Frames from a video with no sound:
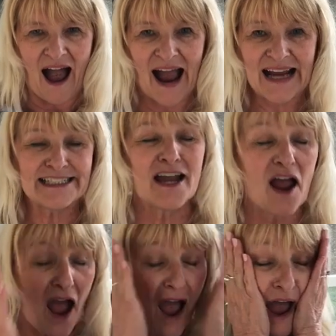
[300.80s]
I
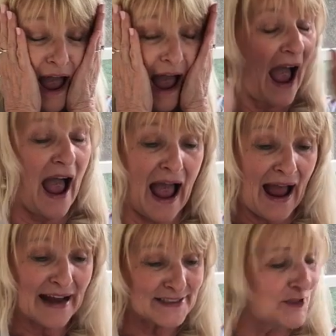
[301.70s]

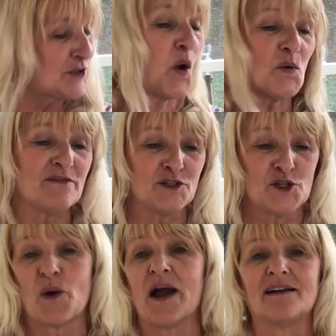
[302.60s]
don't even
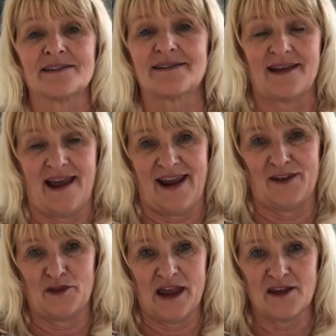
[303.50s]
know how to say
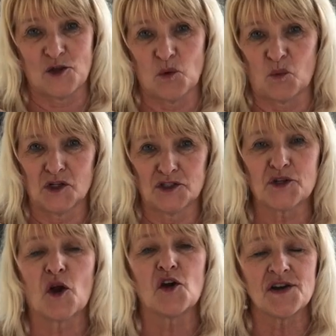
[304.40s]
thank you.
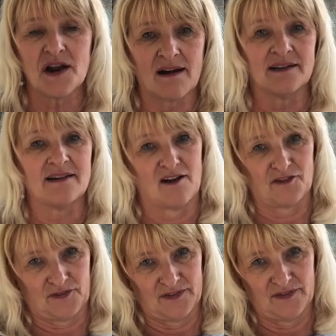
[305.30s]
Words are not enough.
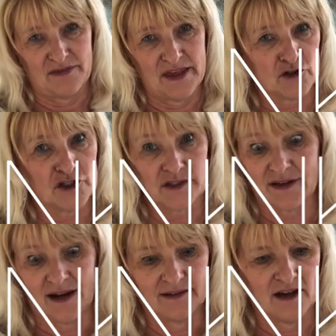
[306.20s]
They're just
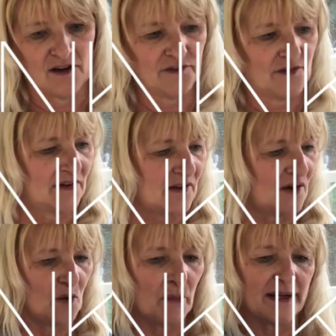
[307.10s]
not enough.
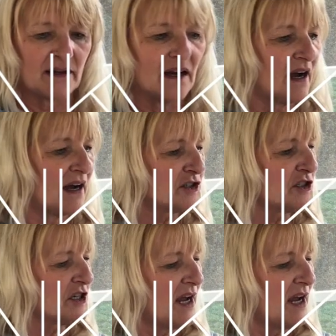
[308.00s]
Oh my gosh.